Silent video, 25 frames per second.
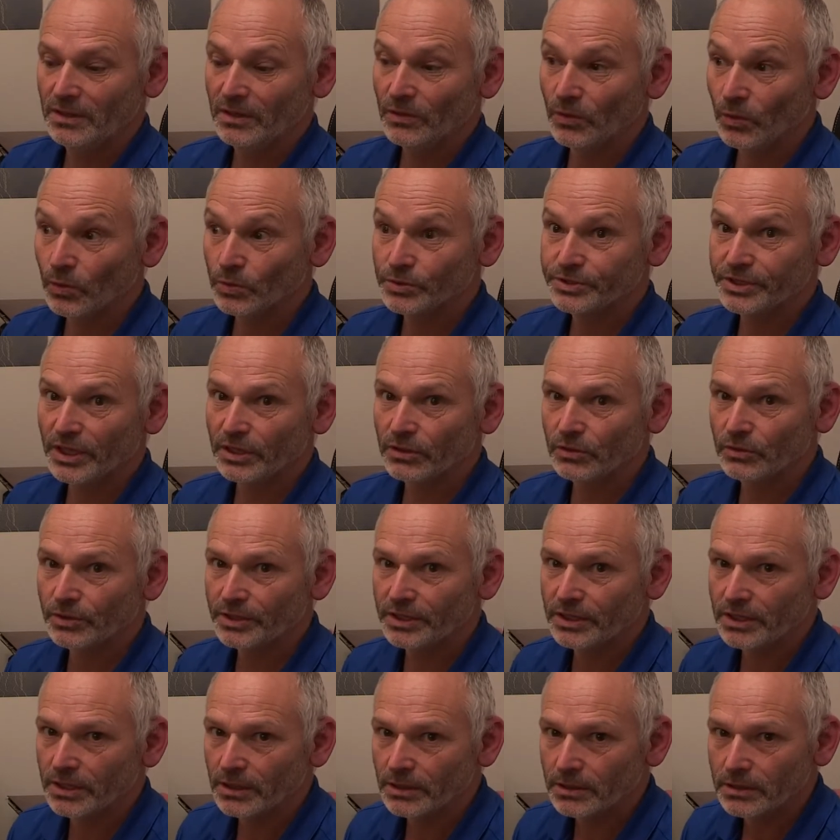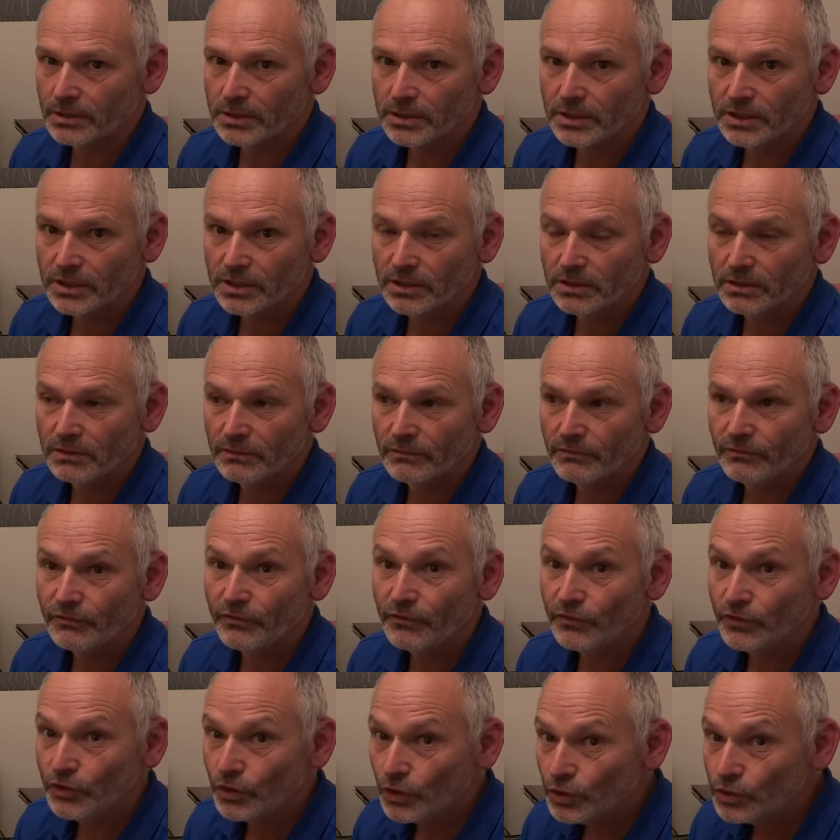Also looking at
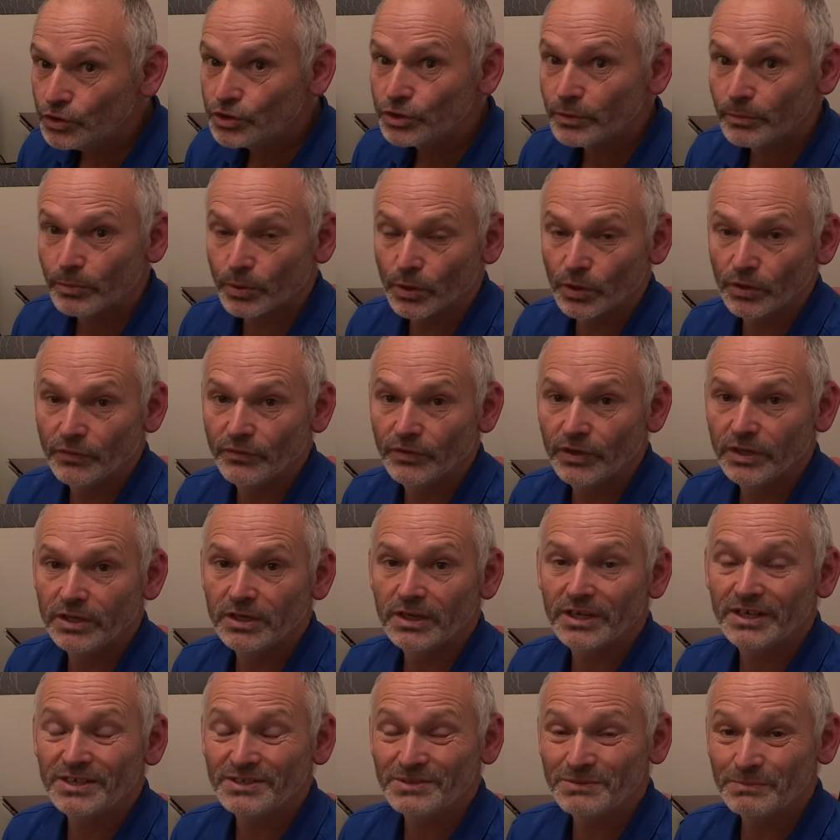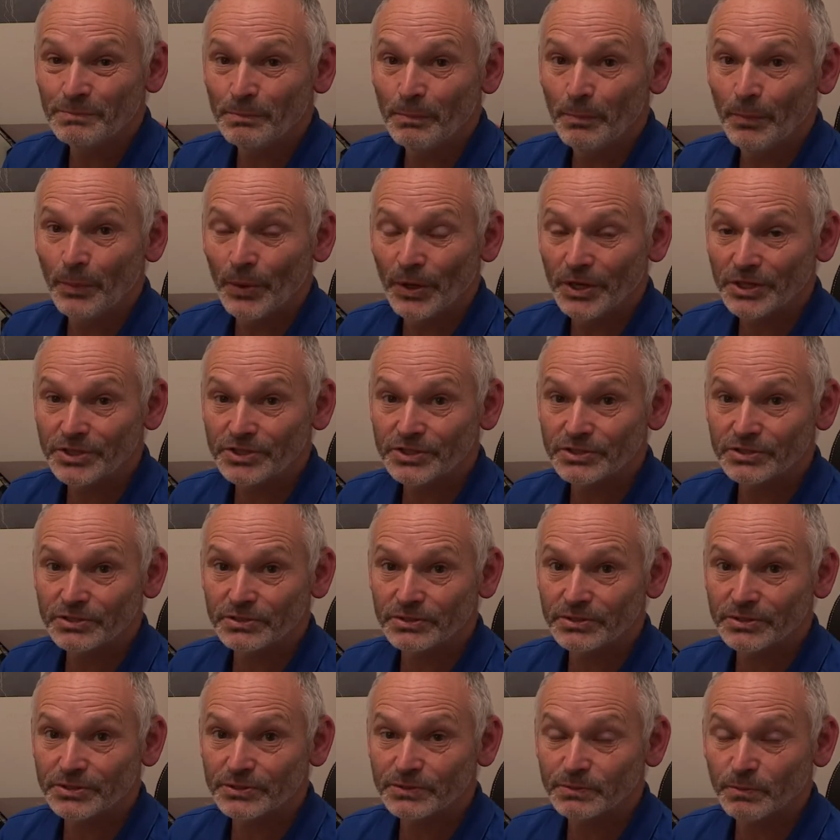future-proofing as best
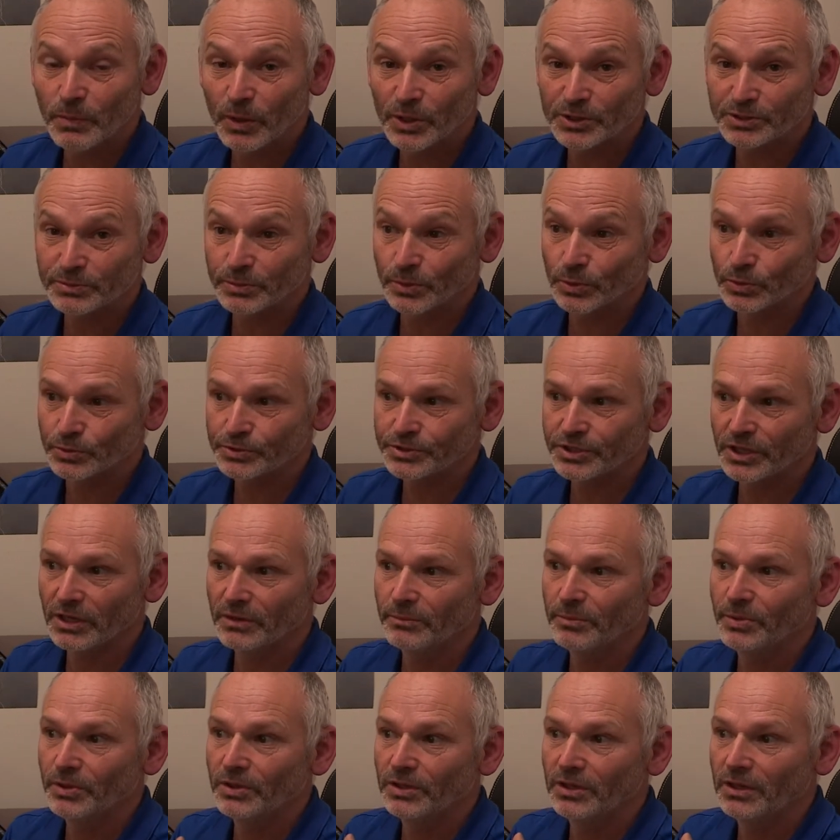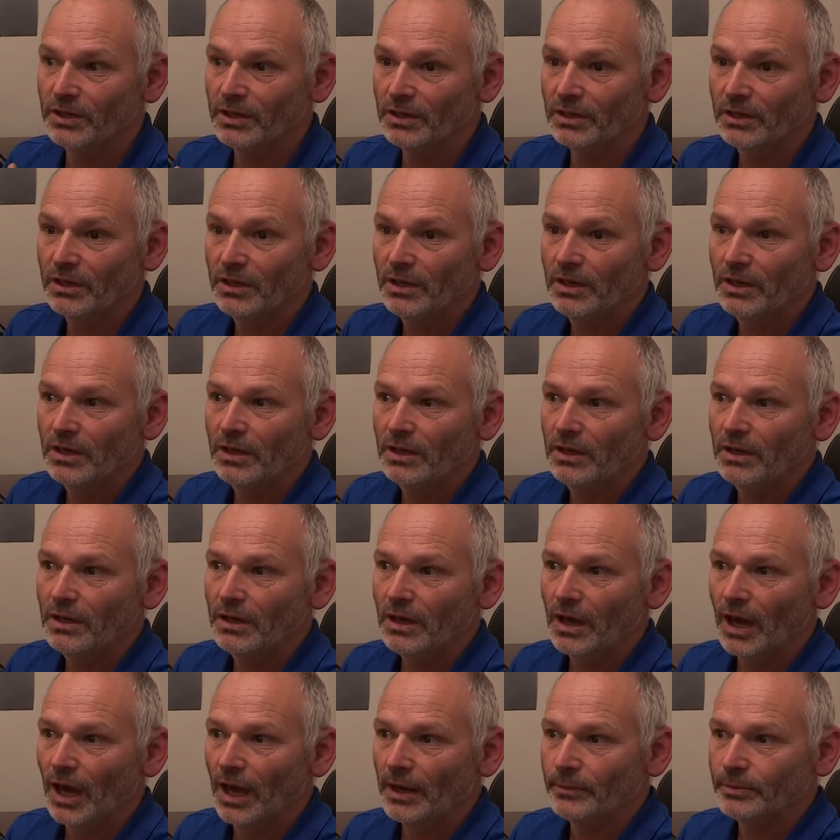as possible. So being
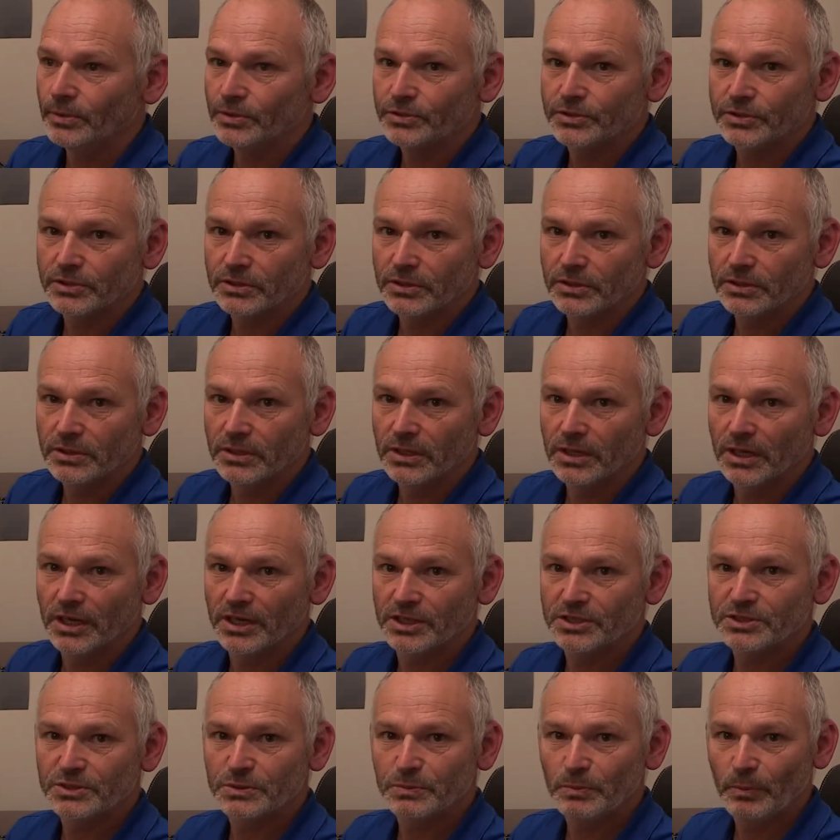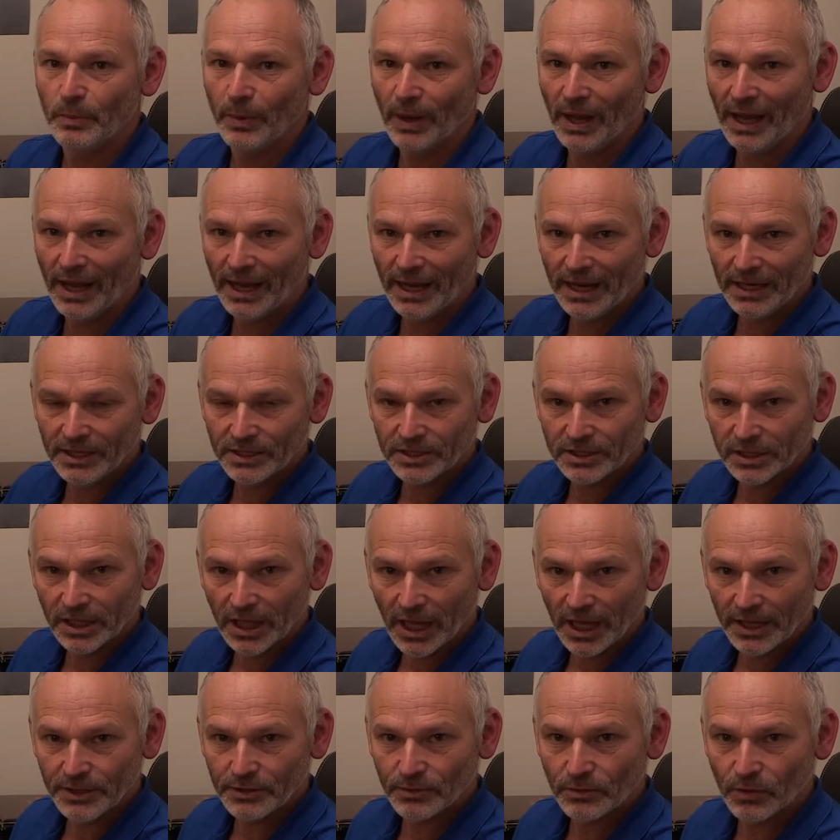able to expand
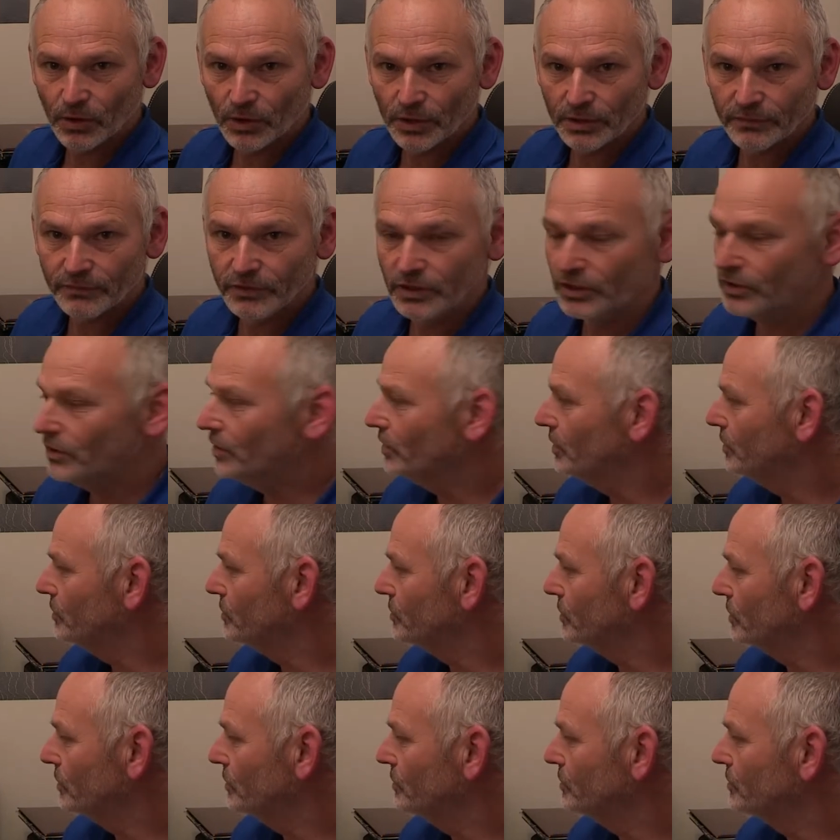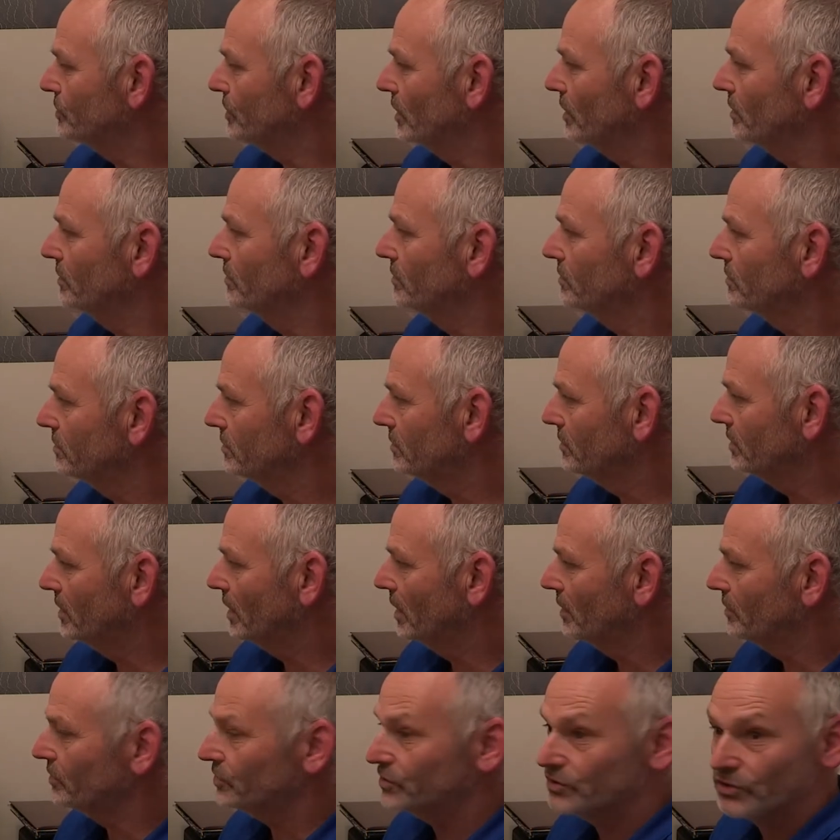later on if you need to. So, you
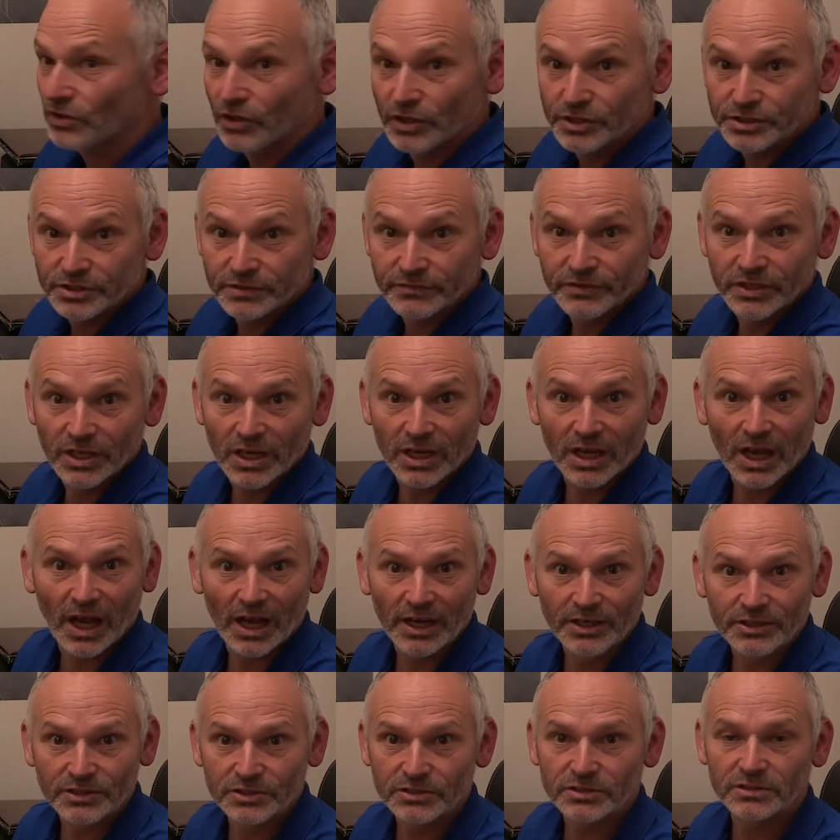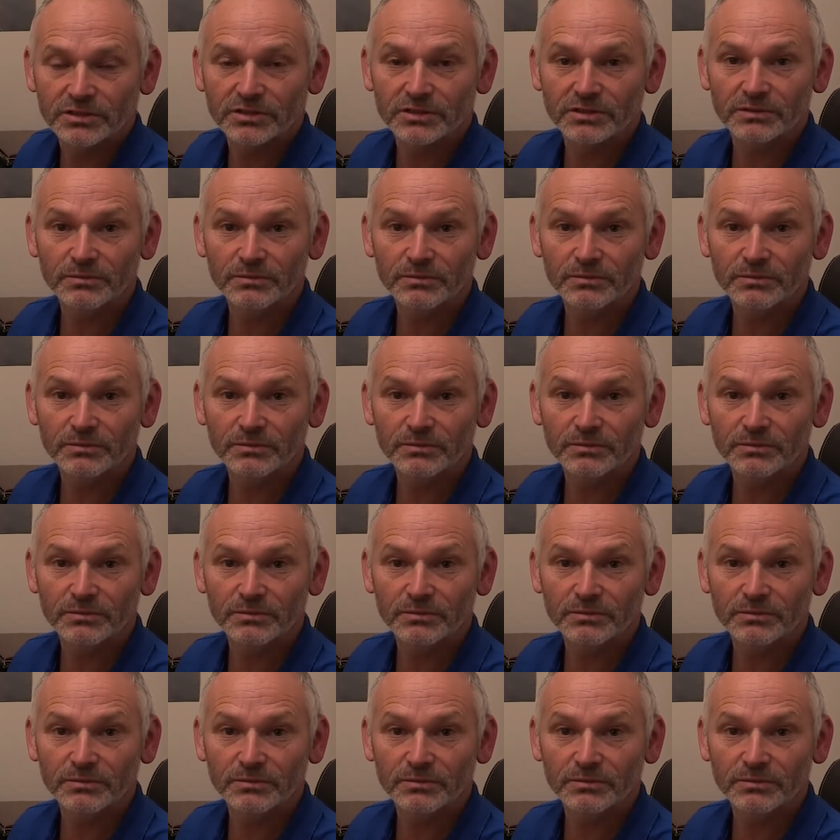know, the size of your case,